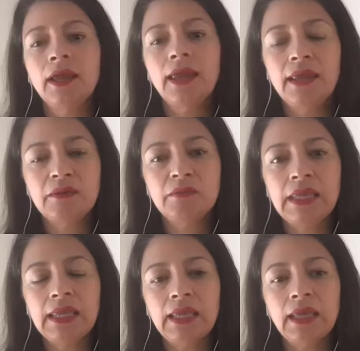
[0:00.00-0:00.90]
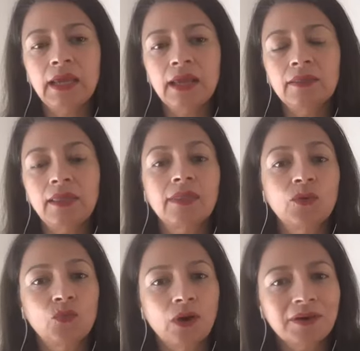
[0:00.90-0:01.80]
in me that they
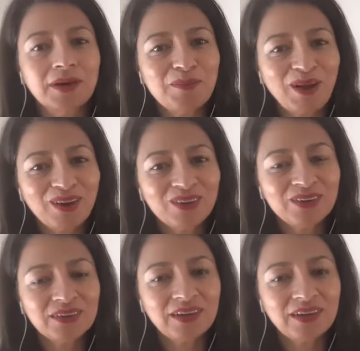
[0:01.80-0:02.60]
worried about.